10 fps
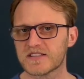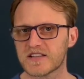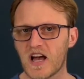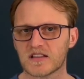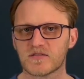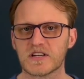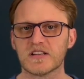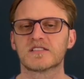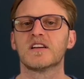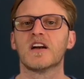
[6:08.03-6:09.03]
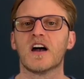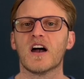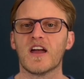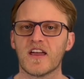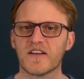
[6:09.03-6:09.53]
cutleries,
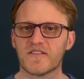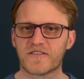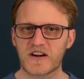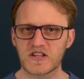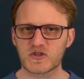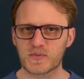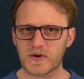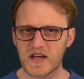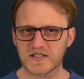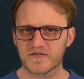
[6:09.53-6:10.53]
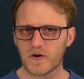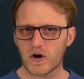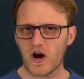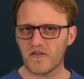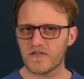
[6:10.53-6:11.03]
a French press for
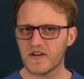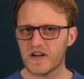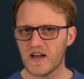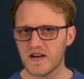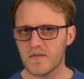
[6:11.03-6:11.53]
coffee and